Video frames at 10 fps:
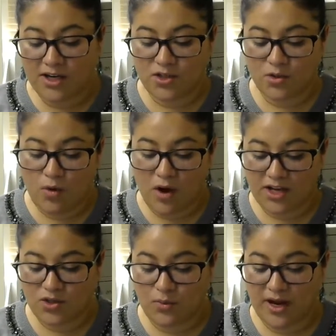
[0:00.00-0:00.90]
to
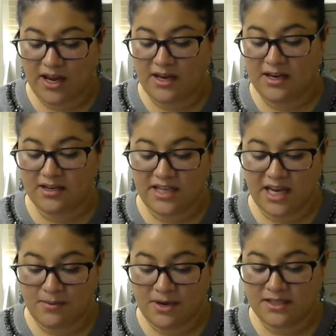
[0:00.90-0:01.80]
wash away any
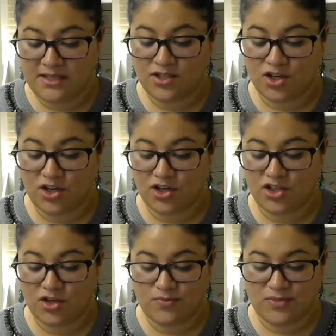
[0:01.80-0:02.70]
contaminants, dirt,
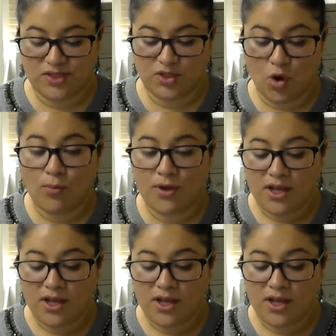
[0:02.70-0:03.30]
germs, and soap.